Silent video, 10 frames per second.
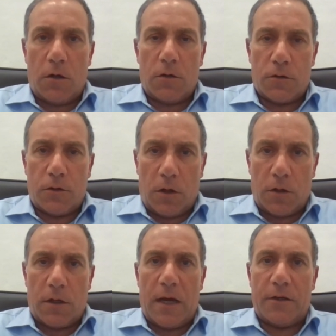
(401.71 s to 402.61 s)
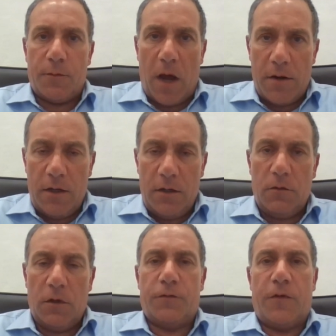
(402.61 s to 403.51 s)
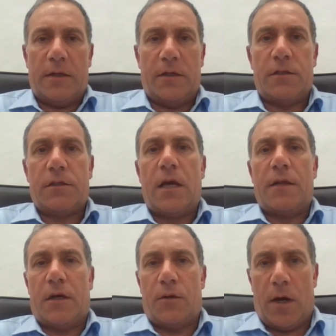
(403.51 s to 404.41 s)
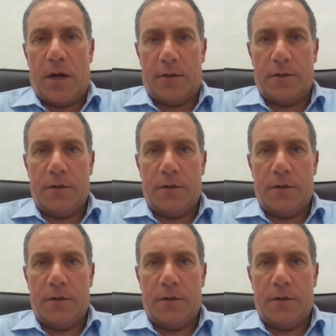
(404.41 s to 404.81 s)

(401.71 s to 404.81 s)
stock and barrel that Vitals had acquired,